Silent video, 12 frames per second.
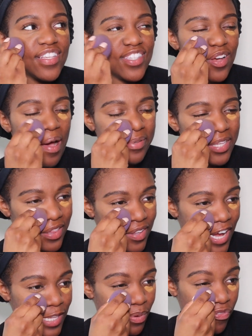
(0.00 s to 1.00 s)
So I was telling
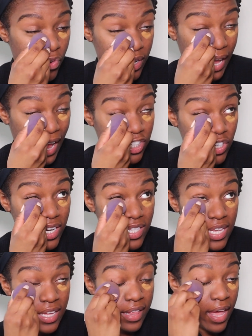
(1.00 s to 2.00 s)
you guys before, like, I tried to
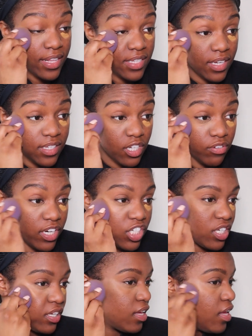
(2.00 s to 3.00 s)
take that into
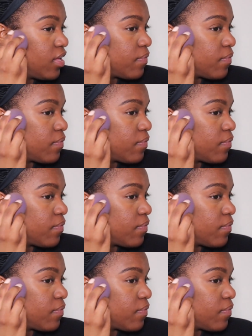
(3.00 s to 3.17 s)
consideration.